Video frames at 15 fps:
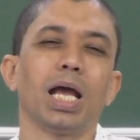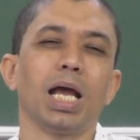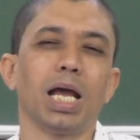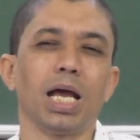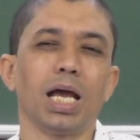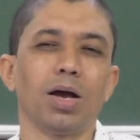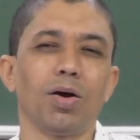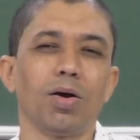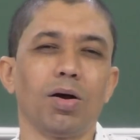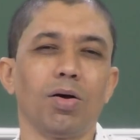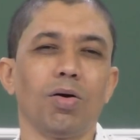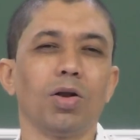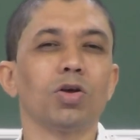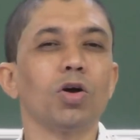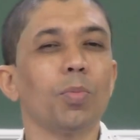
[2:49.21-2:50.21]

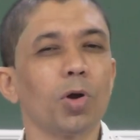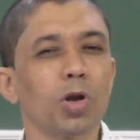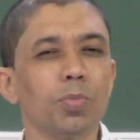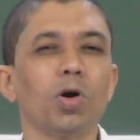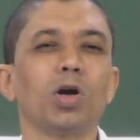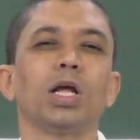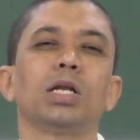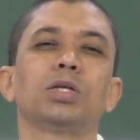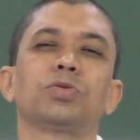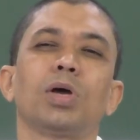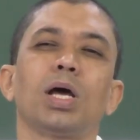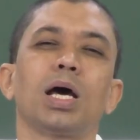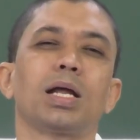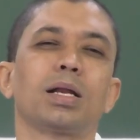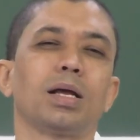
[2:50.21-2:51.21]
uh, oligopoly models
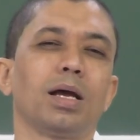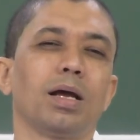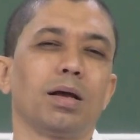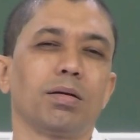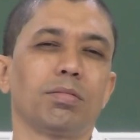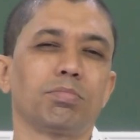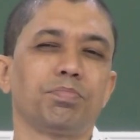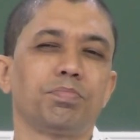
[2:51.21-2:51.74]
where uh,